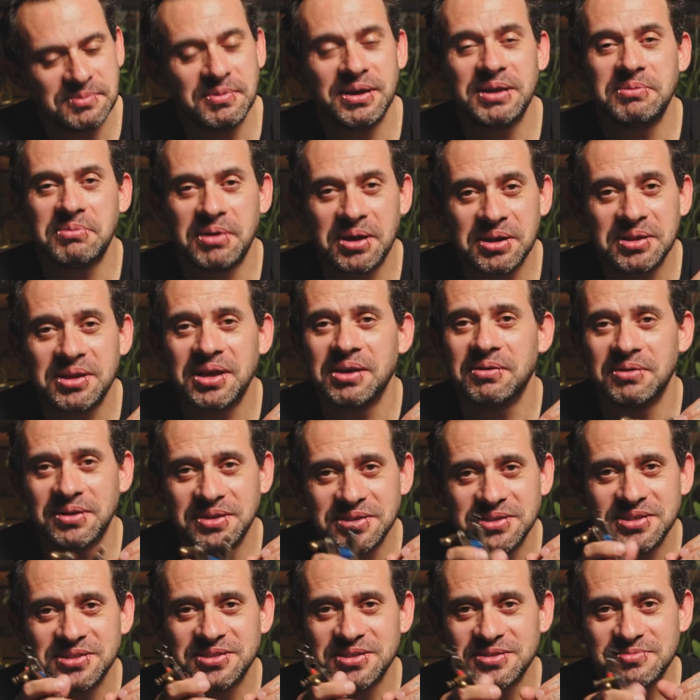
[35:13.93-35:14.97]
made my day when
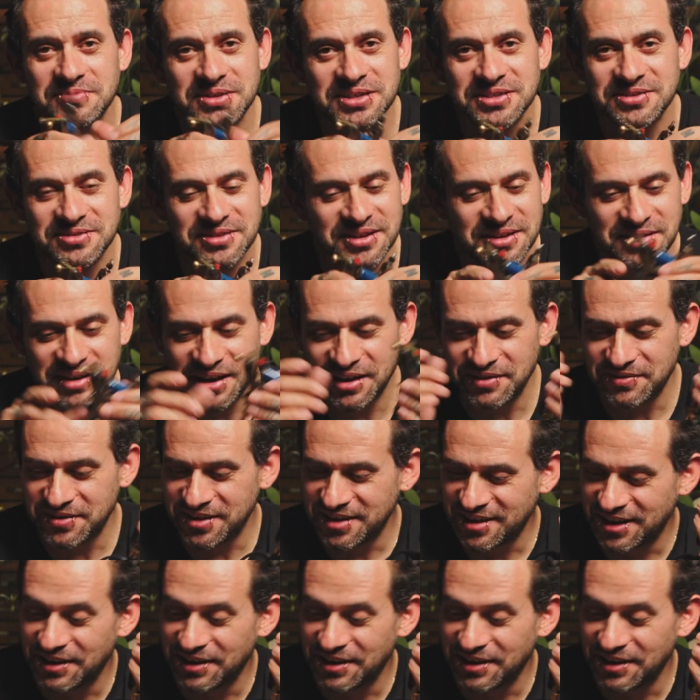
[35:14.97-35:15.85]
she told me you can have it.